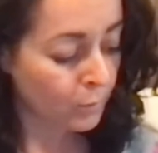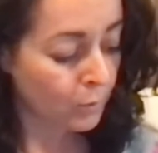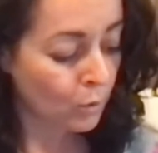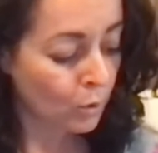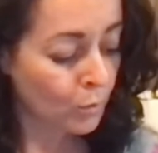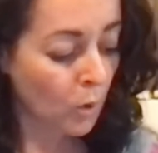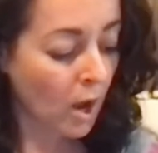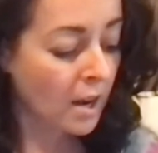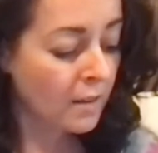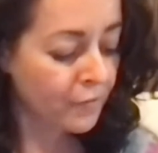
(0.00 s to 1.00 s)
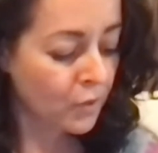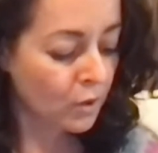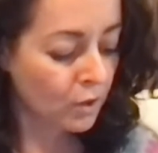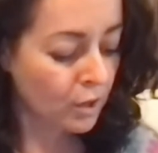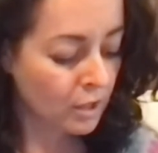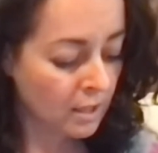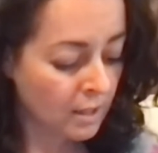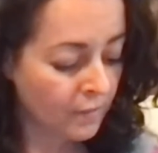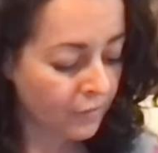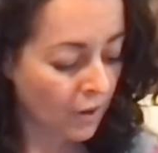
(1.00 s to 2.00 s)
Put one foot
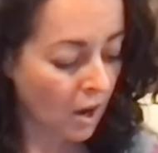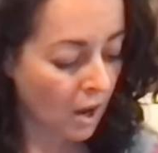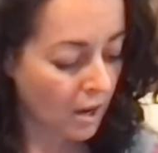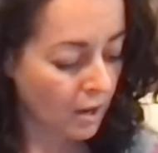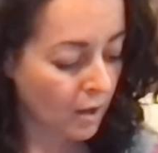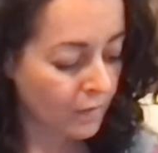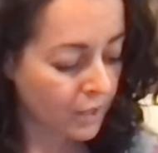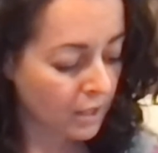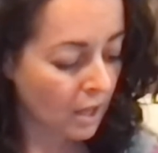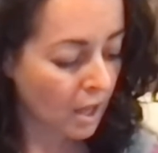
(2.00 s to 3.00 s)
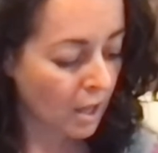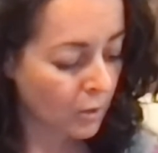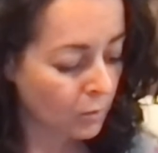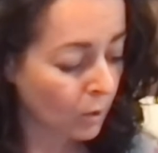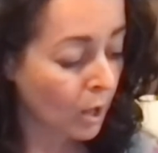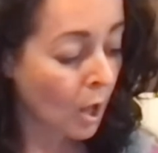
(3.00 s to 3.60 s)
in front of the other one.